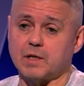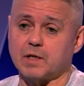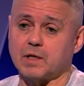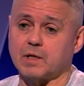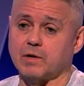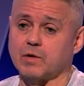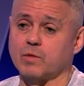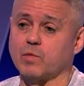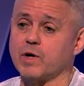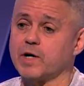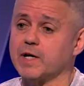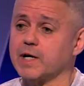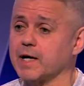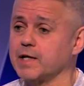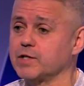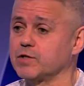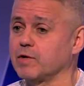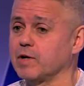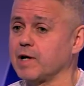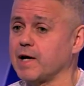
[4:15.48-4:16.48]
On a
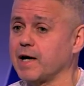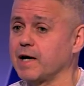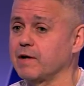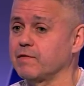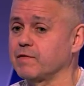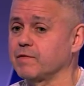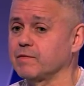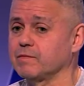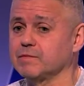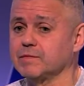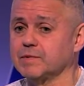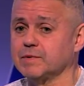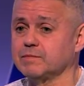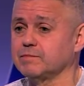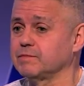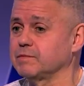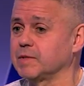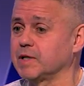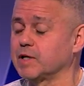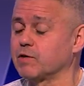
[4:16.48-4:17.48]
weekend, you'll have,
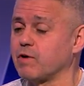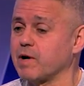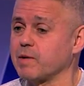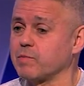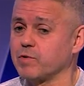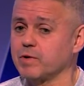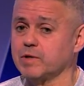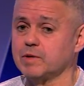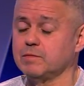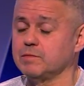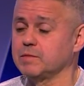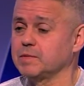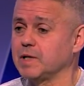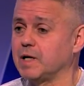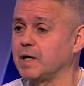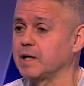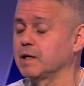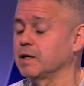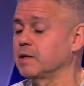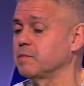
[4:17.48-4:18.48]
in Great Britain,
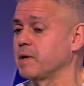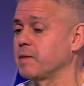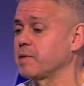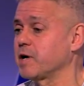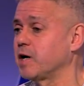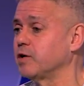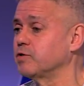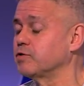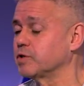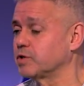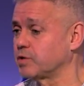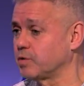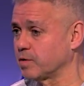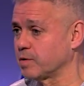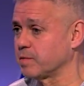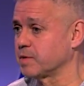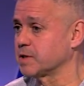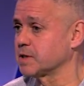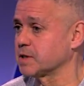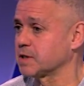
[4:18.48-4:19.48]
I don't know, maybe 100
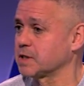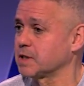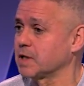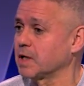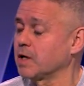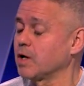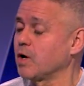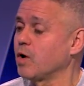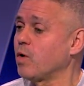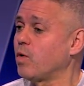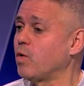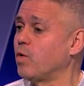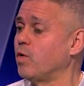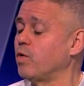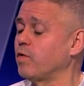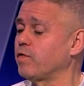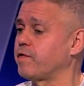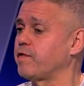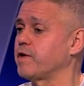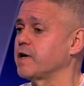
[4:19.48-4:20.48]
tournaments,
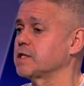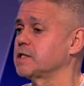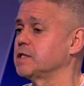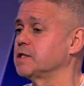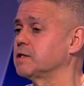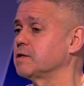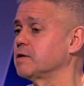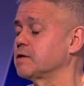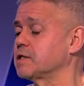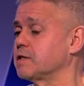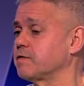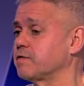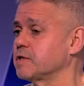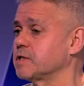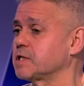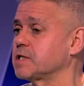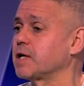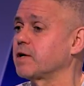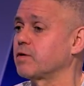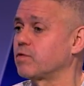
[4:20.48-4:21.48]
all fighting to a
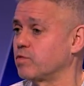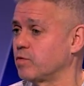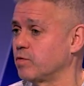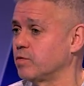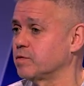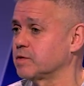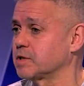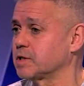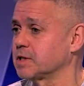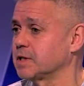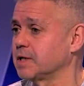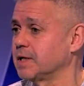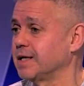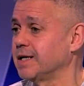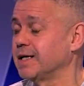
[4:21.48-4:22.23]
different set of rules.